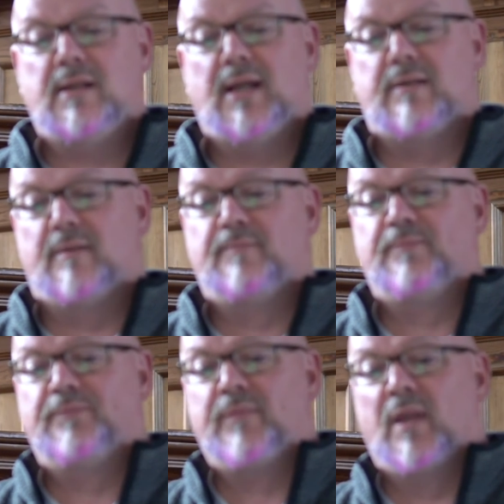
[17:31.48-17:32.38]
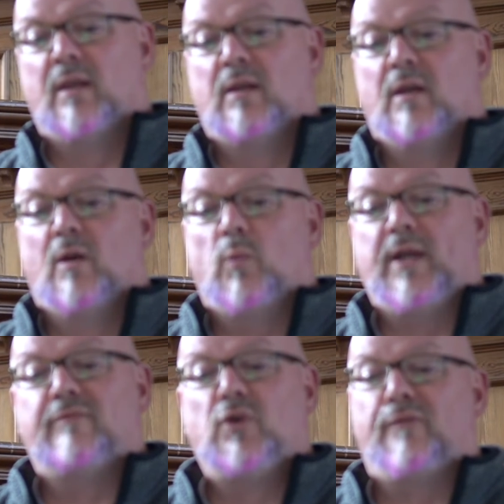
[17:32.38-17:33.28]
together. We
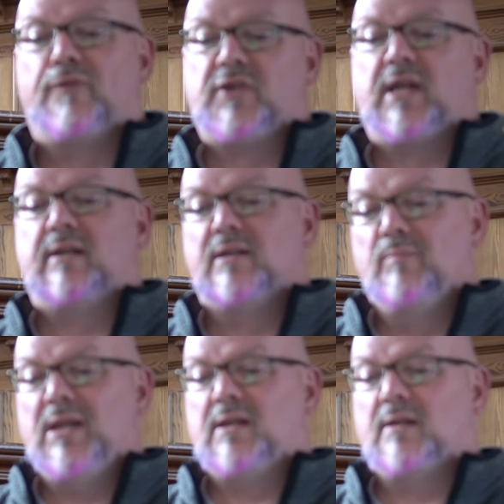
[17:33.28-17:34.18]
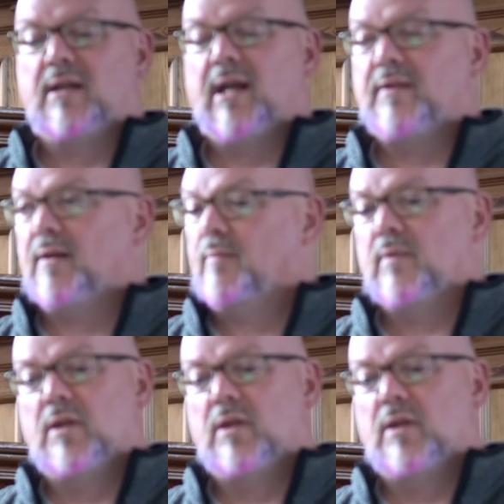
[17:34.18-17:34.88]
have not forsaken the meeting together.